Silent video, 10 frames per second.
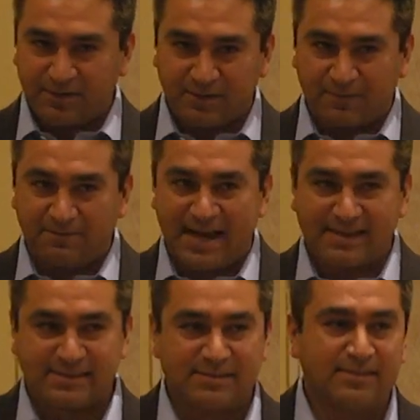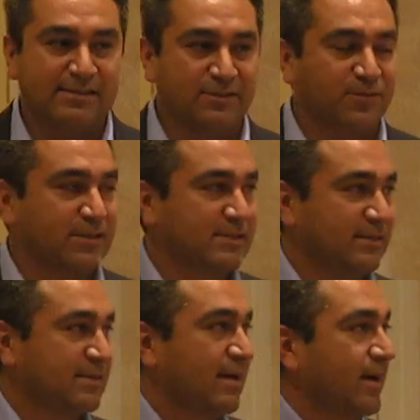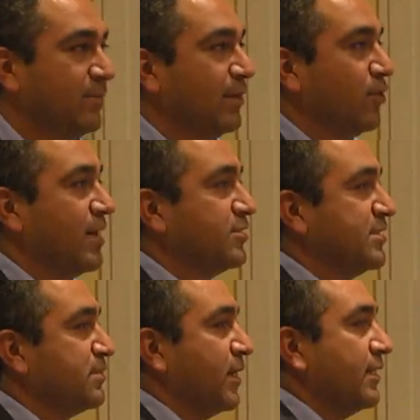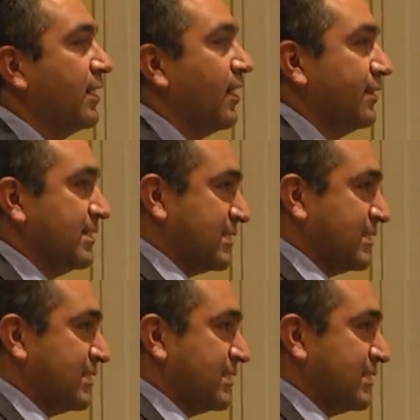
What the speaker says: the vast difference in time that we're actually spending on these